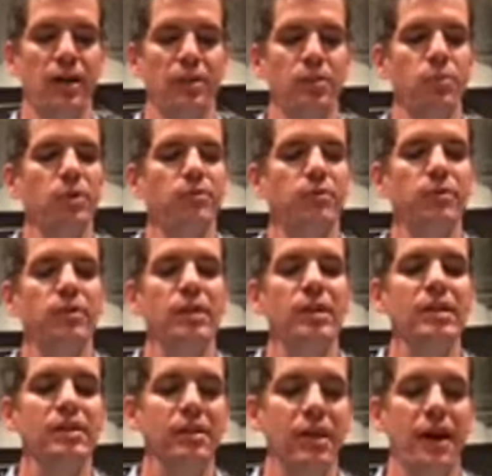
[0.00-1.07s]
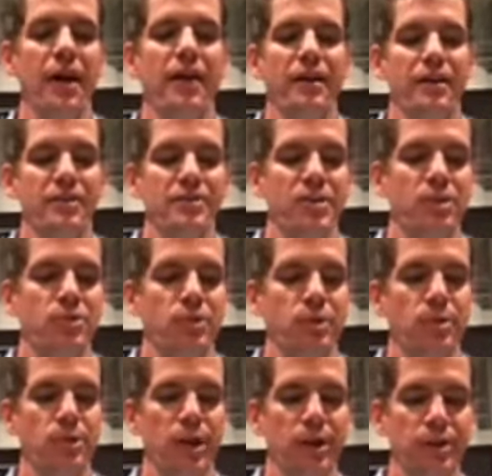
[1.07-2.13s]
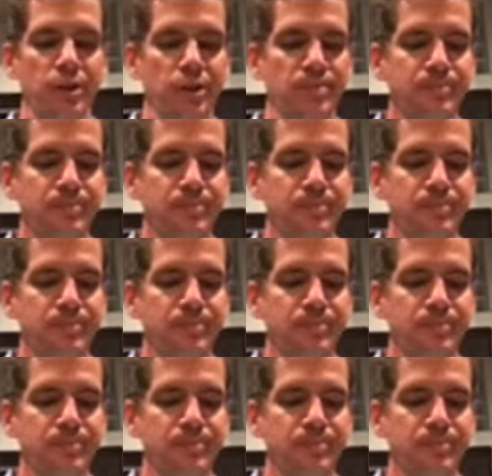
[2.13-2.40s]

that we flee sexual immorality.